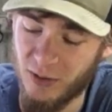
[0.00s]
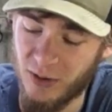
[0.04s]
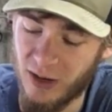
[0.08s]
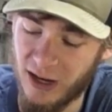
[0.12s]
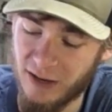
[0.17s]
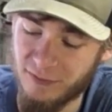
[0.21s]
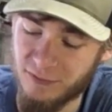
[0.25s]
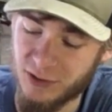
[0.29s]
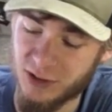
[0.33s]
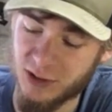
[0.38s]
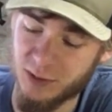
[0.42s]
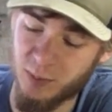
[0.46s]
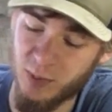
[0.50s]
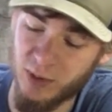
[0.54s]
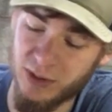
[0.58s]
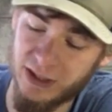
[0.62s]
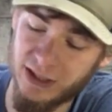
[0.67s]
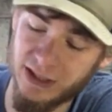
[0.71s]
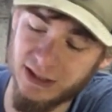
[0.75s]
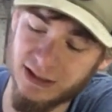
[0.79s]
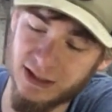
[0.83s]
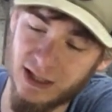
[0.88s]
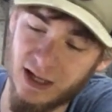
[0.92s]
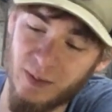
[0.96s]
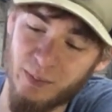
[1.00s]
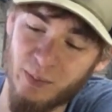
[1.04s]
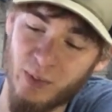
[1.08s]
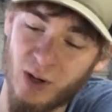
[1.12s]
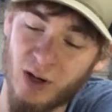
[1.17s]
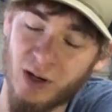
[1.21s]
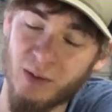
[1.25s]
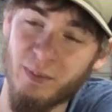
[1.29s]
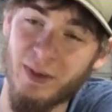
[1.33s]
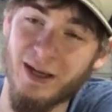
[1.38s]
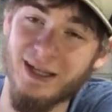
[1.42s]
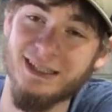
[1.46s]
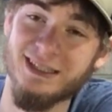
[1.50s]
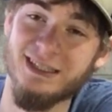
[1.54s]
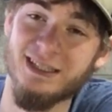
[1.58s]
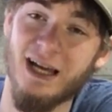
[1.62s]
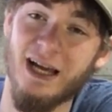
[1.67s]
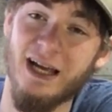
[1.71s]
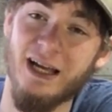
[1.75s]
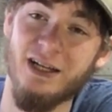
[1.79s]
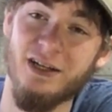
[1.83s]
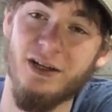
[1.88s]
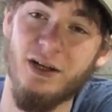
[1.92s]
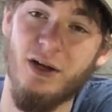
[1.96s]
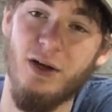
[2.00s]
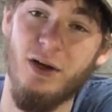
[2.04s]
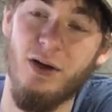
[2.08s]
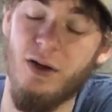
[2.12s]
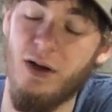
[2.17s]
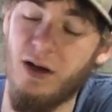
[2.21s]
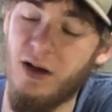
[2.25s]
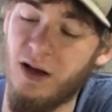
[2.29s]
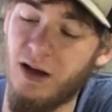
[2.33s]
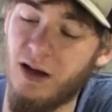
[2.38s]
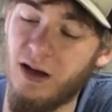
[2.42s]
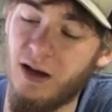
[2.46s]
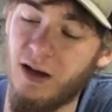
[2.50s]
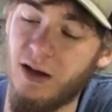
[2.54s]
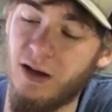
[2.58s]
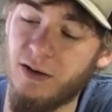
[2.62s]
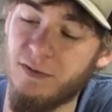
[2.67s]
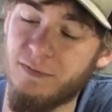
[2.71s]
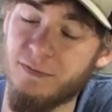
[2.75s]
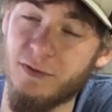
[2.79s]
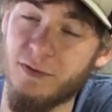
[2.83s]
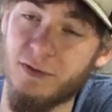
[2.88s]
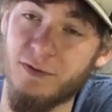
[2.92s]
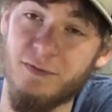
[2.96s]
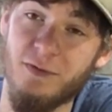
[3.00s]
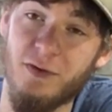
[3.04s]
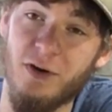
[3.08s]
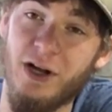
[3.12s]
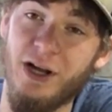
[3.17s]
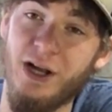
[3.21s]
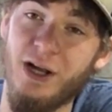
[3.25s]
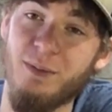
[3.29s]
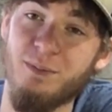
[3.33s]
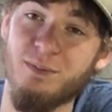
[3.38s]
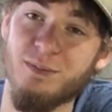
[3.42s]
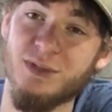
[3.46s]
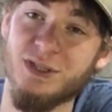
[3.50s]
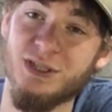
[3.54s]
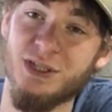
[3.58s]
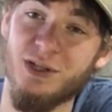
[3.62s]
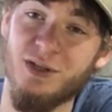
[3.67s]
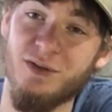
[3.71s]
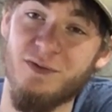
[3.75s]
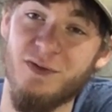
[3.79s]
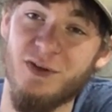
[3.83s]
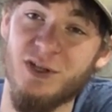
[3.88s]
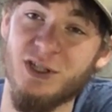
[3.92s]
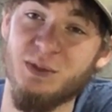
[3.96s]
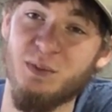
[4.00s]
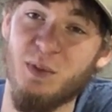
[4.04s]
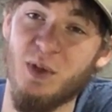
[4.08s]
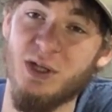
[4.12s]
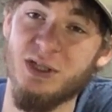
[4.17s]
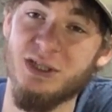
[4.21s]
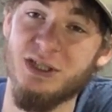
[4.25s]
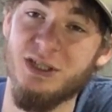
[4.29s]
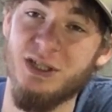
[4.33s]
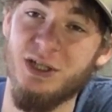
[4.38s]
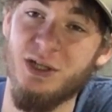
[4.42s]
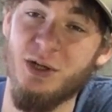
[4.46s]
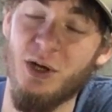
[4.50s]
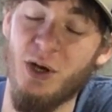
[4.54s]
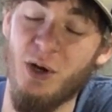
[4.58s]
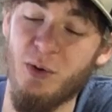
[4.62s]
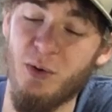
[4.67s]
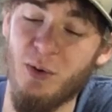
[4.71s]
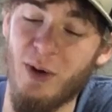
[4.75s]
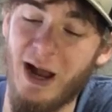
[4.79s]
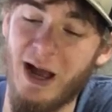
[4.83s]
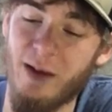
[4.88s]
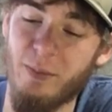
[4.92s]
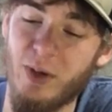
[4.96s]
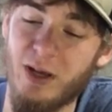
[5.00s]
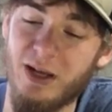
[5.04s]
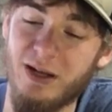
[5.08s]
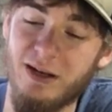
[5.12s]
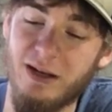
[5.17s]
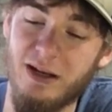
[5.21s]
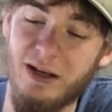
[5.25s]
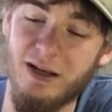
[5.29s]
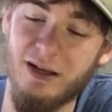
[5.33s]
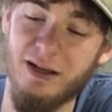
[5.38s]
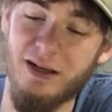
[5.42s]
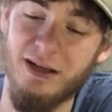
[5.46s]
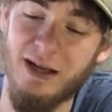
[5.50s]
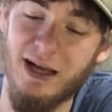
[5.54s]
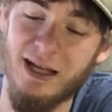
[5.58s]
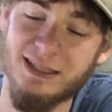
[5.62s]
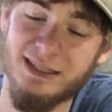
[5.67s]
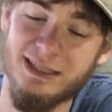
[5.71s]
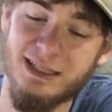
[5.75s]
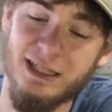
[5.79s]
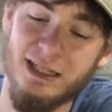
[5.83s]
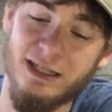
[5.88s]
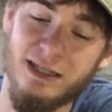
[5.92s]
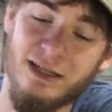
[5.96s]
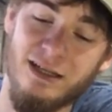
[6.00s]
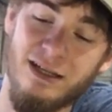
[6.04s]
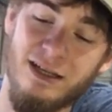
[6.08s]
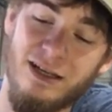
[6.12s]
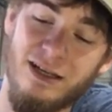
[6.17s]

I've just put this up on my site for free. So the first person to go grab it gets it.